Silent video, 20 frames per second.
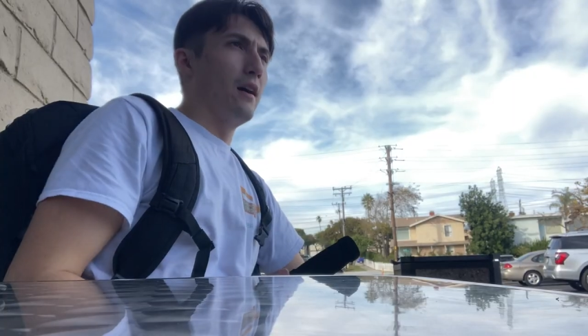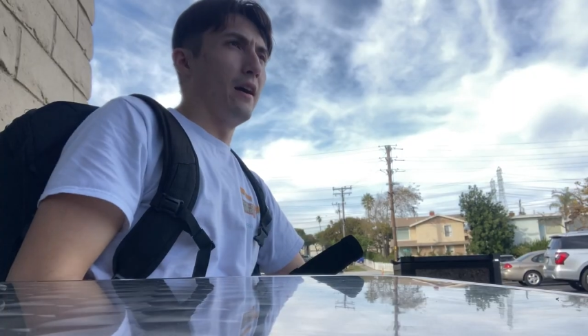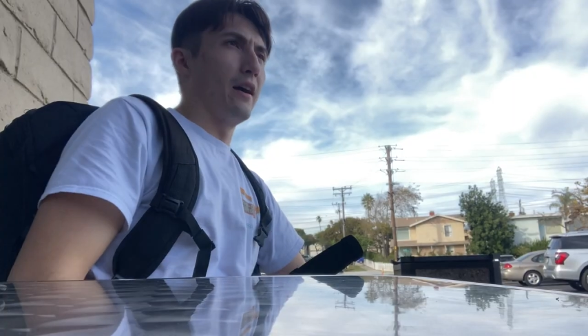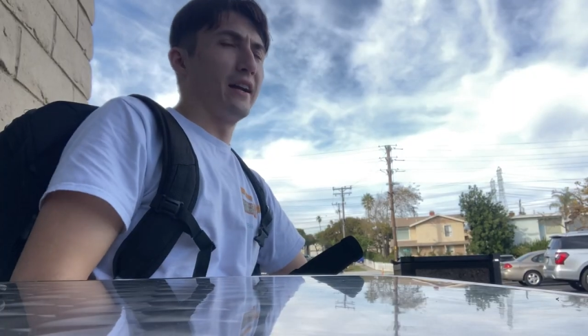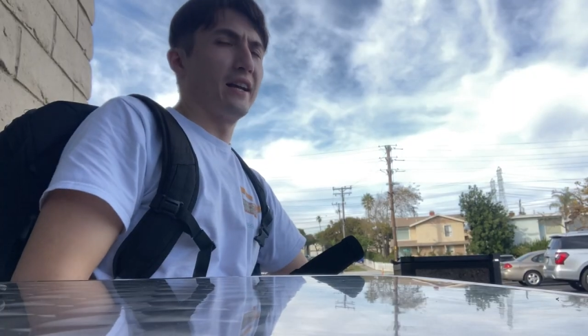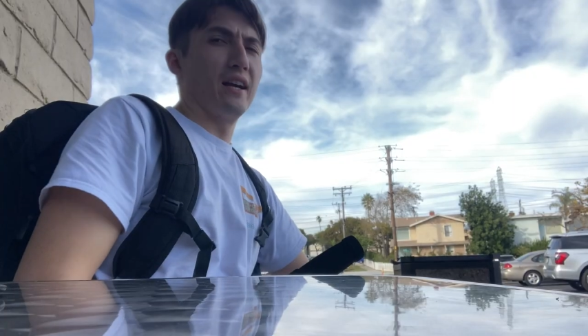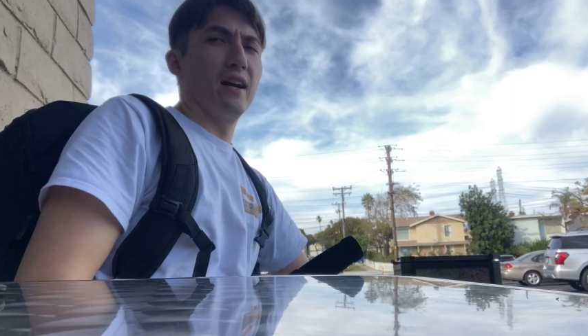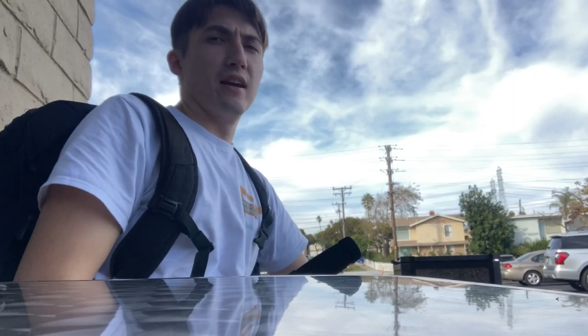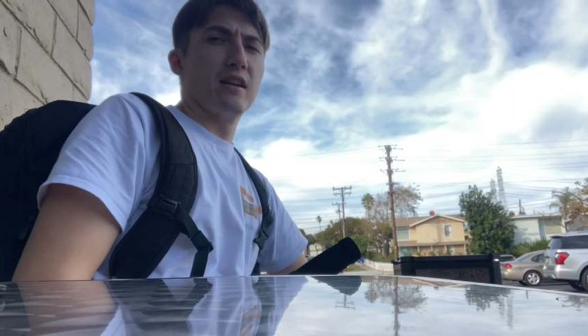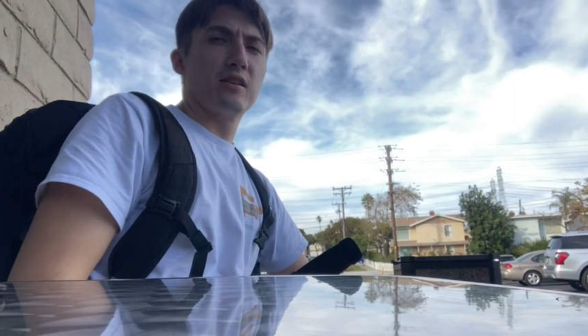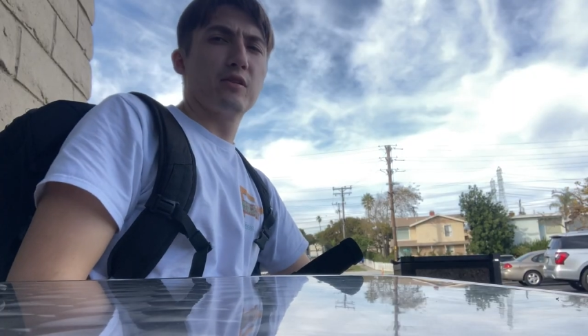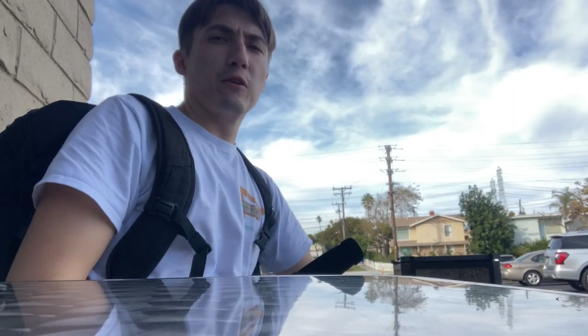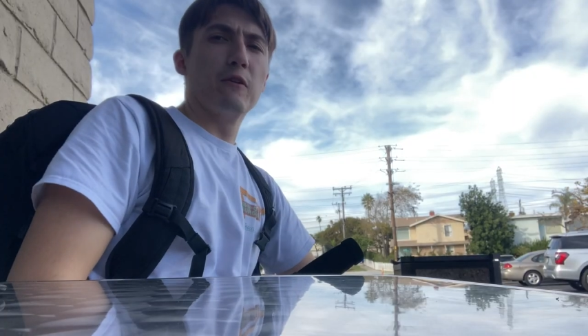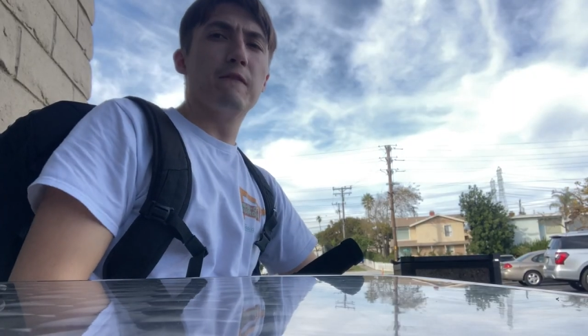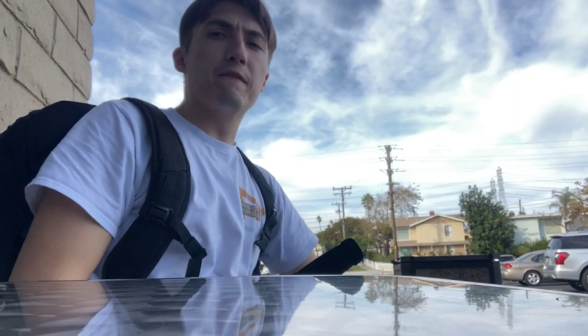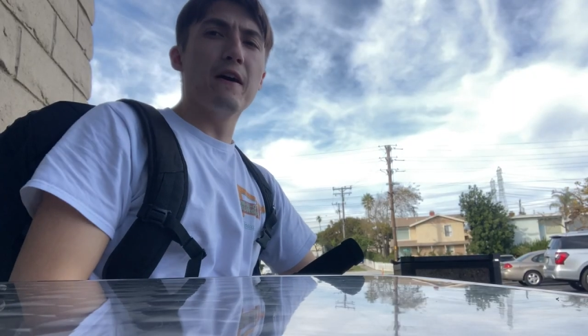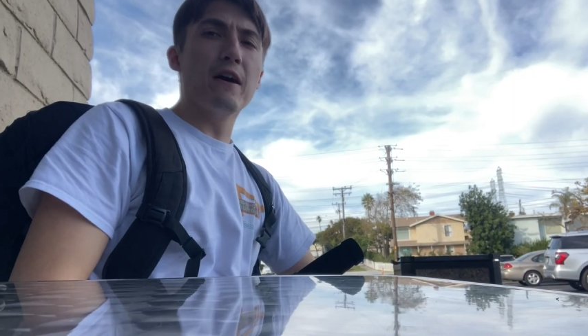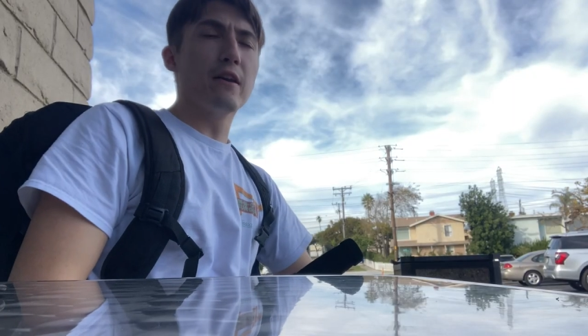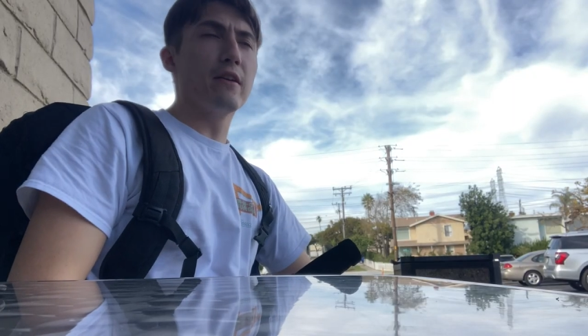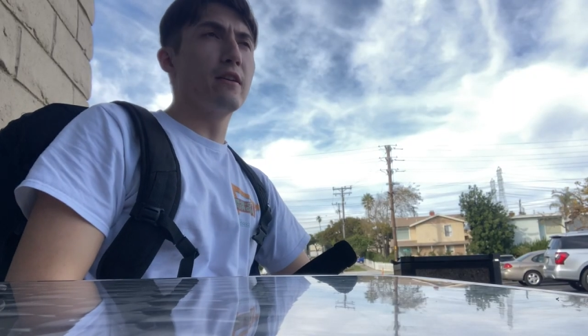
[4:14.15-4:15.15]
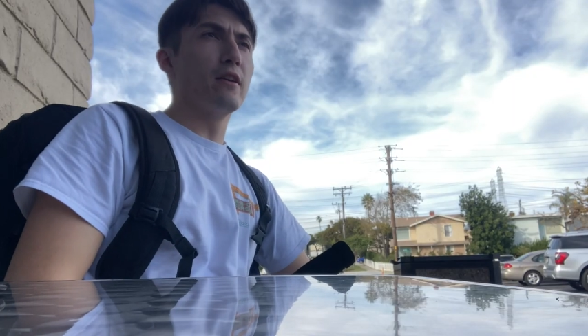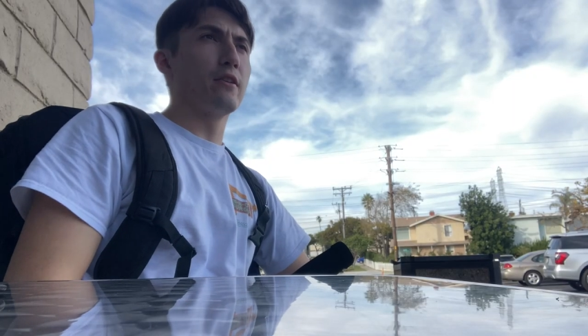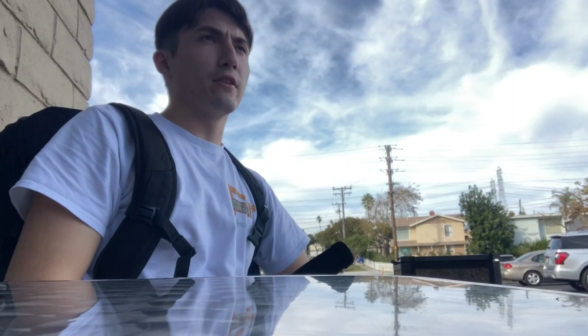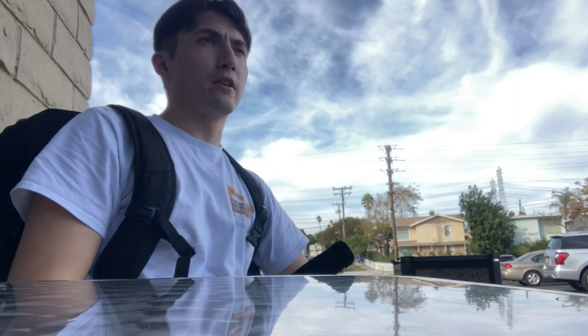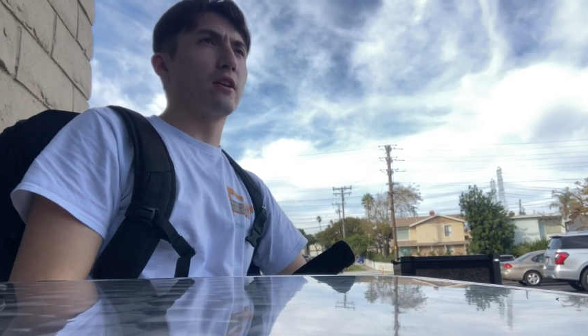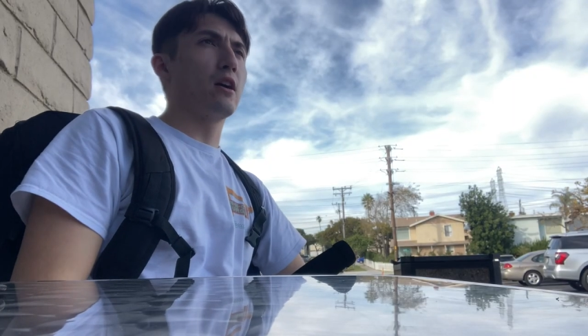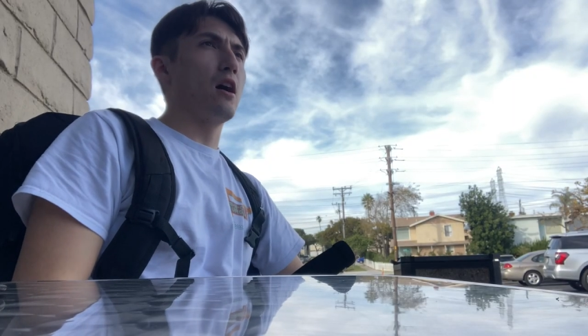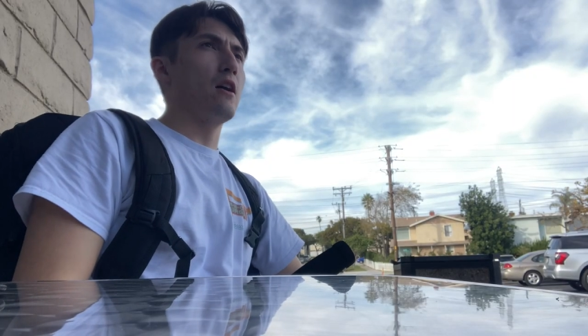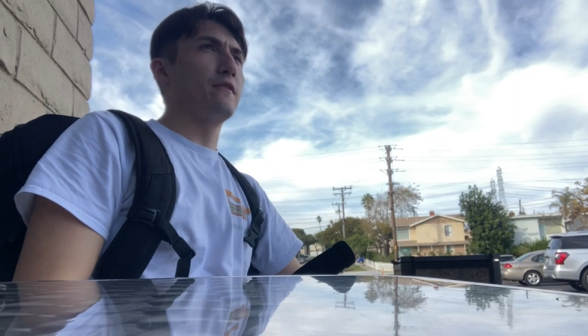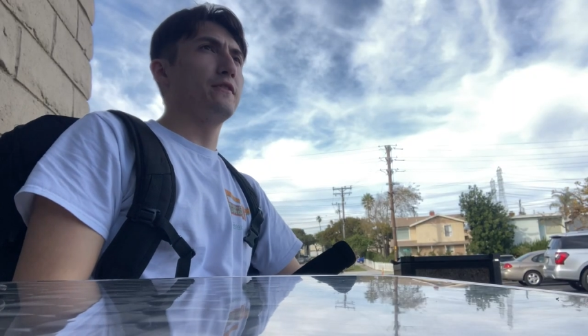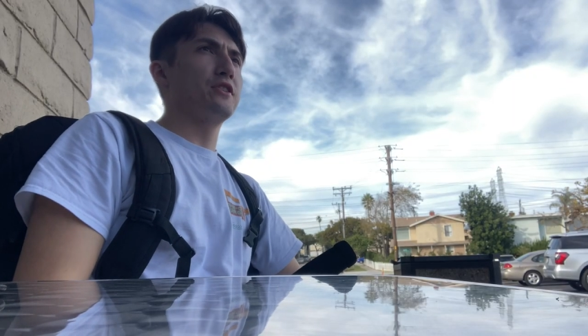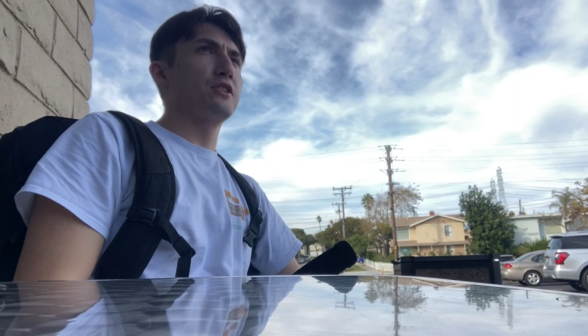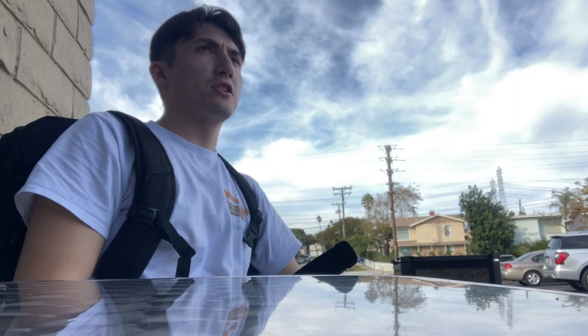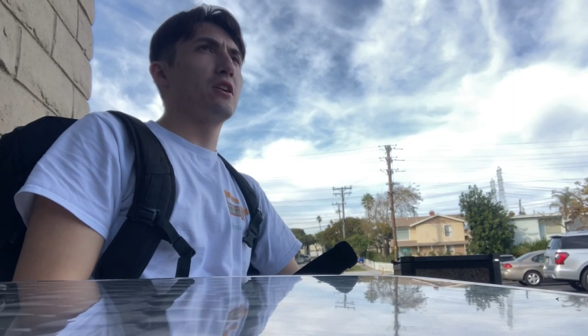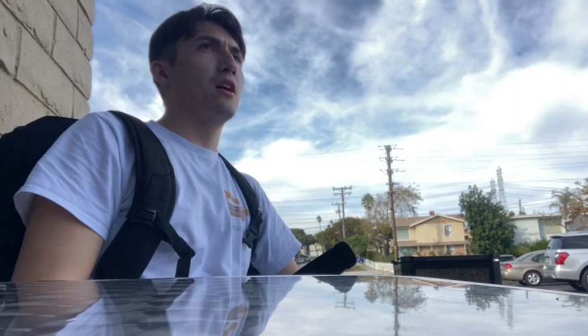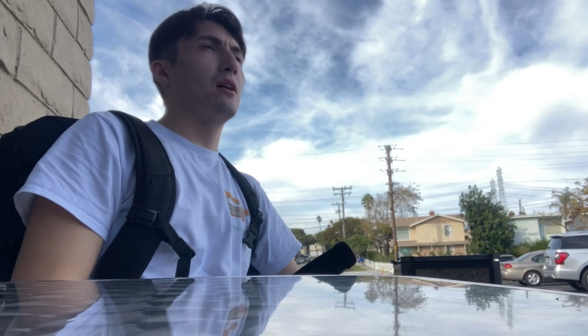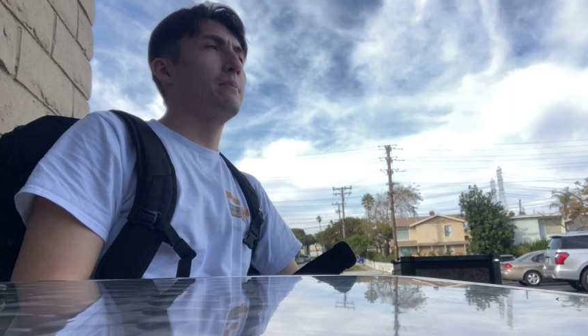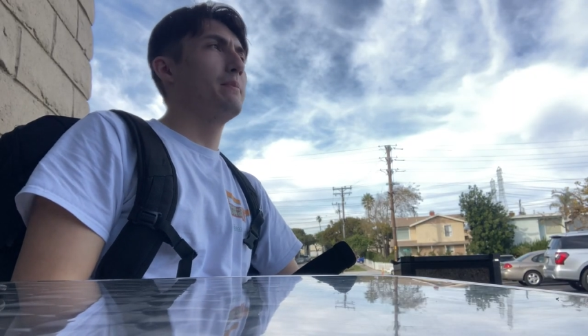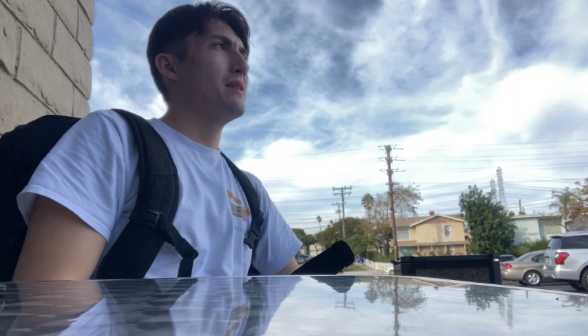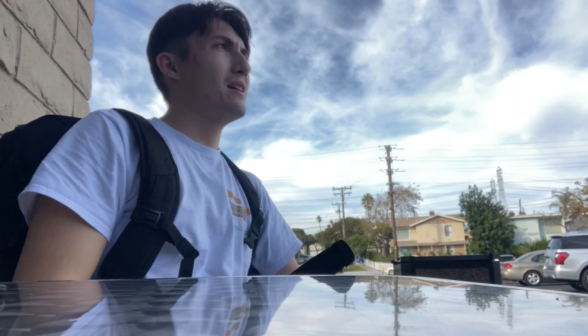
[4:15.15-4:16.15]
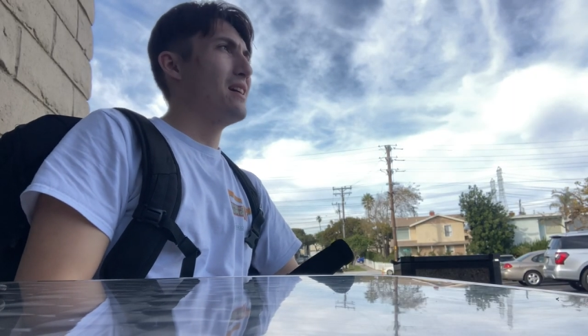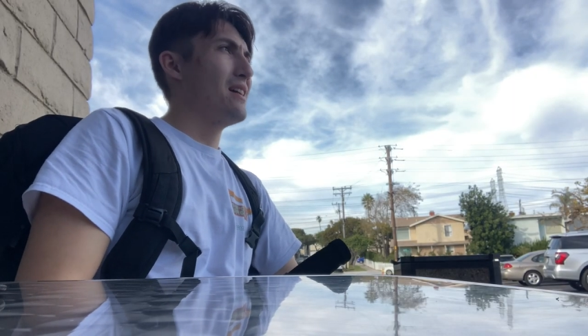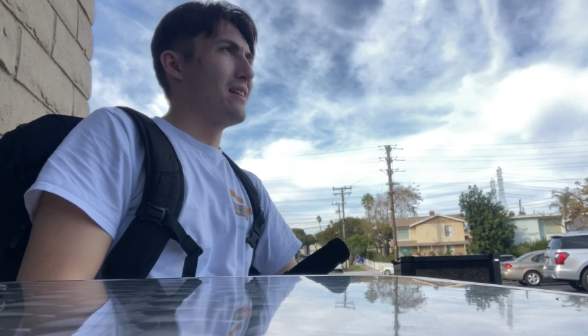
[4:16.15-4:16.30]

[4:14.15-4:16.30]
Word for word: right guys, so we found another coffee shop.